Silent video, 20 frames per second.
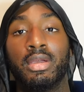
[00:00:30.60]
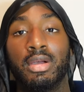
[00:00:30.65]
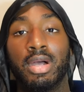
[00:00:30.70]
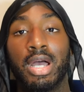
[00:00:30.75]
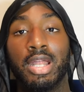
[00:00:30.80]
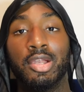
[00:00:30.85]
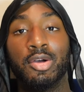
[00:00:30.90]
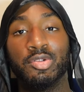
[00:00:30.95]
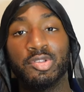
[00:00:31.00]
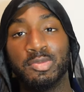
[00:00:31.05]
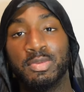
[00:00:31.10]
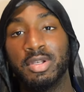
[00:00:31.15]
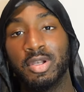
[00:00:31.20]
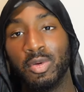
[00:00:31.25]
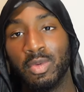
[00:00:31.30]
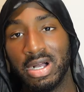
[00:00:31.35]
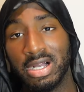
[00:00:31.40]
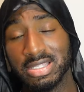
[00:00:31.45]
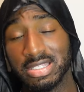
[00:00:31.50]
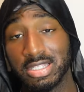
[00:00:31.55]
I know it's been
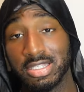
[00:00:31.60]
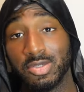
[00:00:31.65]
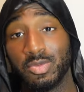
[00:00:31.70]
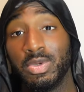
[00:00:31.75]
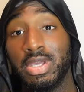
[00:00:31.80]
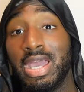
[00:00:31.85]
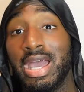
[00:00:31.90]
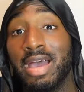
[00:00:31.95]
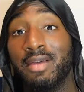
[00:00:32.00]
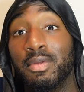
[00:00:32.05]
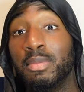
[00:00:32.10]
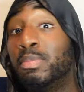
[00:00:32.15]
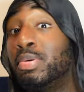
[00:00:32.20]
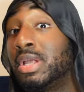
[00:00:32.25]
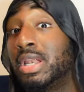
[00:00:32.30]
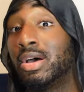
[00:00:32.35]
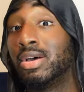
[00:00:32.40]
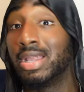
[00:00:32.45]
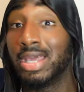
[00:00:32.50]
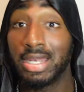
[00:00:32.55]
a while since we haven't
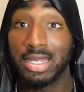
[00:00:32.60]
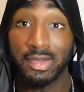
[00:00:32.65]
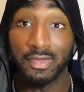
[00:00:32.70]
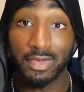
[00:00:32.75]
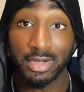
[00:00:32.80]
put out any